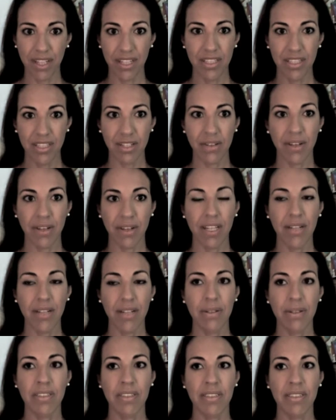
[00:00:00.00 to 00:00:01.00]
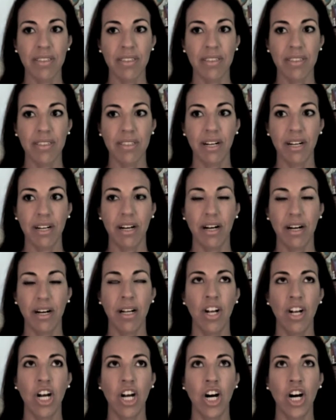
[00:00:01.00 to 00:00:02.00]
So it was a
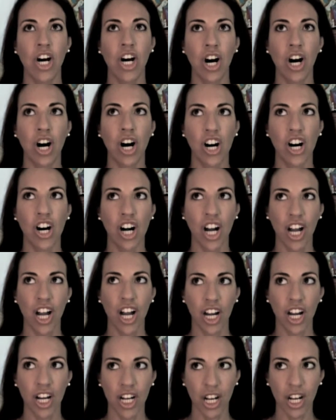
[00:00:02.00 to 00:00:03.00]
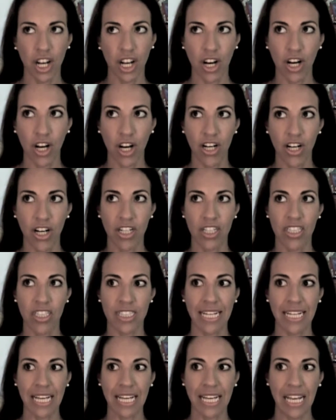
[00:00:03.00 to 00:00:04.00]
long
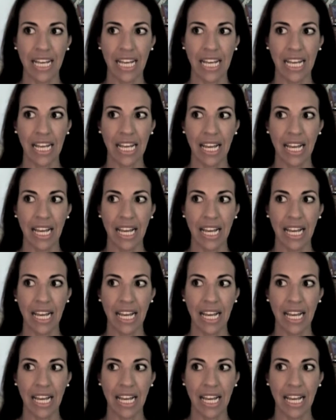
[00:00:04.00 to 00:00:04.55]
day.